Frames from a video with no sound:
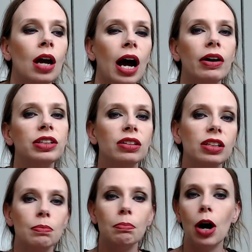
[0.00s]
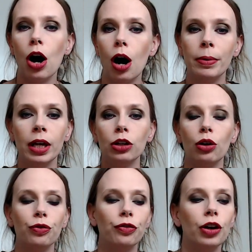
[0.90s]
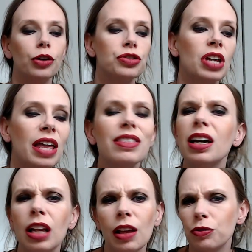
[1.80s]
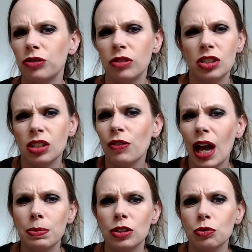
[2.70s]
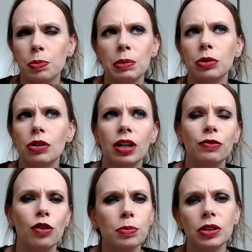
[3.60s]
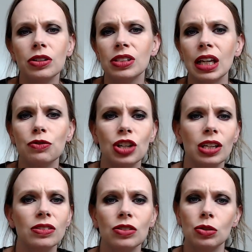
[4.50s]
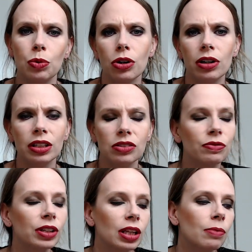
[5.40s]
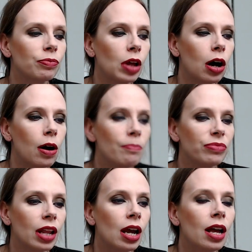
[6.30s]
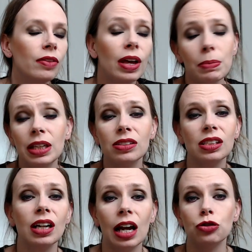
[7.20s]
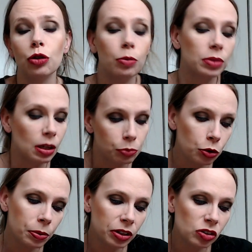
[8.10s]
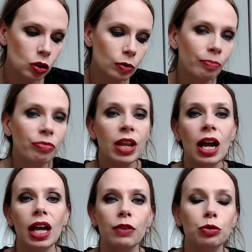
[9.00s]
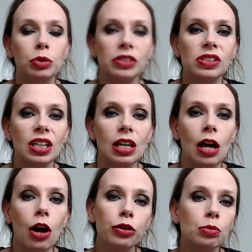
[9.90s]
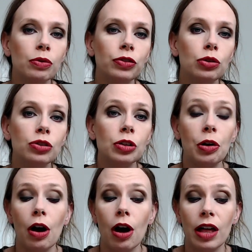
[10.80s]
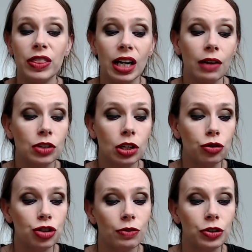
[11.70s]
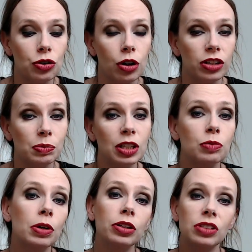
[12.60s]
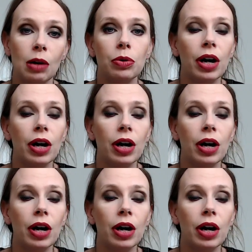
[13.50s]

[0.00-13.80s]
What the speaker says: I like to let the mob go first. And then if stuff happens where people don't like formulas, they have chances to work on it, stuff like that. That being said, I do hope to get blue blood soon. If you want to see other reviews that I've done on Jeffree Star Cosmetics products, I will